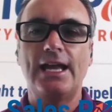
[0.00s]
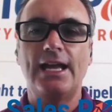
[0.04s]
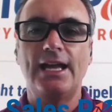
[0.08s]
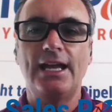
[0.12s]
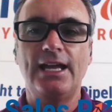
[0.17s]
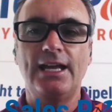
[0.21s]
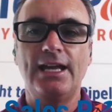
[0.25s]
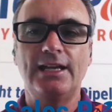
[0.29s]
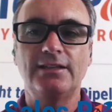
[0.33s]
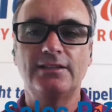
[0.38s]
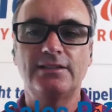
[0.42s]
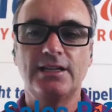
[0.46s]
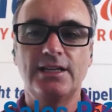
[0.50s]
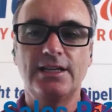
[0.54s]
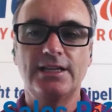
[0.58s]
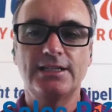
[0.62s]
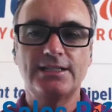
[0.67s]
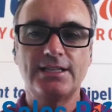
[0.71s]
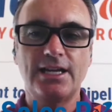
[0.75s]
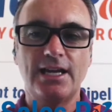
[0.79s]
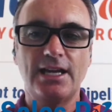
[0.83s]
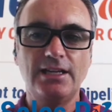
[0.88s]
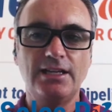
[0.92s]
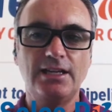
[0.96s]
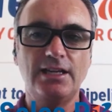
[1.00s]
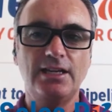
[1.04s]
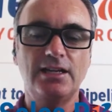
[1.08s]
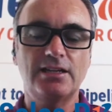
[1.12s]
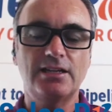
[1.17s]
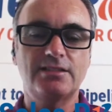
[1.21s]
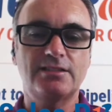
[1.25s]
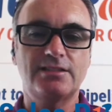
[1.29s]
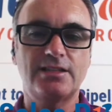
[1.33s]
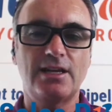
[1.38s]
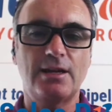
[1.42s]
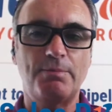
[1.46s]
And taking a
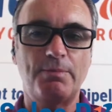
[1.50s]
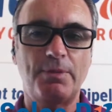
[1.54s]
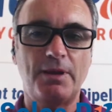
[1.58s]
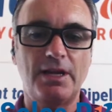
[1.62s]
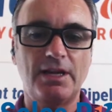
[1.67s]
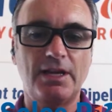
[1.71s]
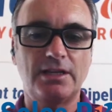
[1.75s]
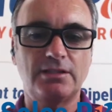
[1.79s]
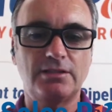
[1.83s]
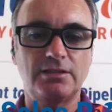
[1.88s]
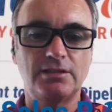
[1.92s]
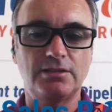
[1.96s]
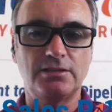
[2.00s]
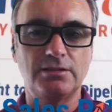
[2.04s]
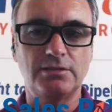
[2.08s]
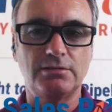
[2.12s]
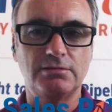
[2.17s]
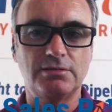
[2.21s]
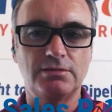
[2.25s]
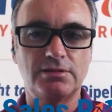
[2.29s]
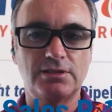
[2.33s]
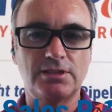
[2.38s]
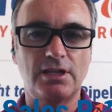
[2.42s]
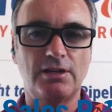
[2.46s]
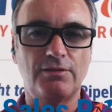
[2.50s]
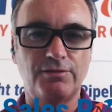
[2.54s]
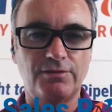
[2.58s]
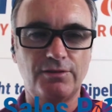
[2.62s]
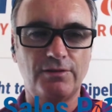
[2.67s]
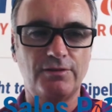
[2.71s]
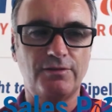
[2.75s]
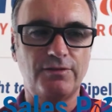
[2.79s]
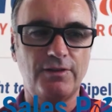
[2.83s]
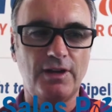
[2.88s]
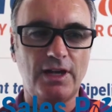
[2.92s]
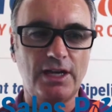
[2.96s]
step back to do
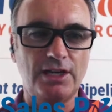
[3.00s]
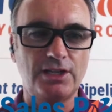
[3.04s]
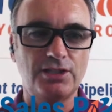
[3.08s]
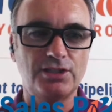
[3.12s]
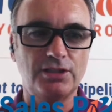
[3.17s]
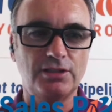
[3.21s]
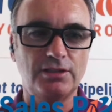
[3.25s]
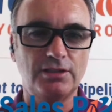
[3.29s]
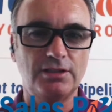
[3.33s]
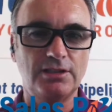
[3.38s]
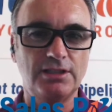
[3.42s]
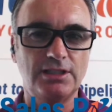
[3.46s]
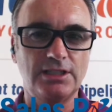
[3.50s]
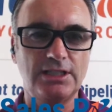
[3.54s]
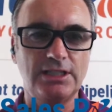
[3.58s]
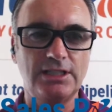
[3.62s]
self-reflection